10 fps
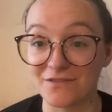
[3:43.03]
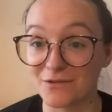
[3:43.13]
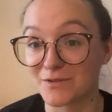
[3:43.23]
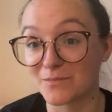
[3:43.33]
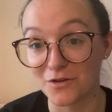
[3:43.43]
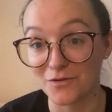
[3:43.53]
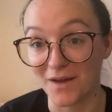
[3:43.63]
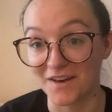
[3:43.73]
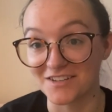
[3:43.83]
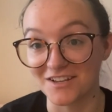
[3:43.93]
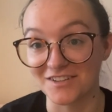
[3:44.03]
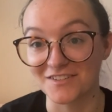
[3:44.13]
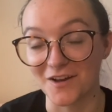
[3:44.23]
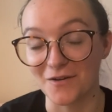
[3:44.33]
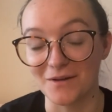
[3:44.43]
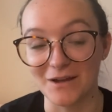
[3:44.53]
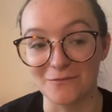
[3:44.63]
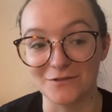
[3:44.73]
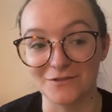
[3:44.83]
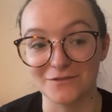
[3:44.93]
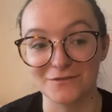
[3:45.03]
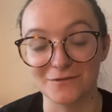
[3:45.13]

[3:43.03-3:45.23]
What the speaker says: There was some good banter, so it was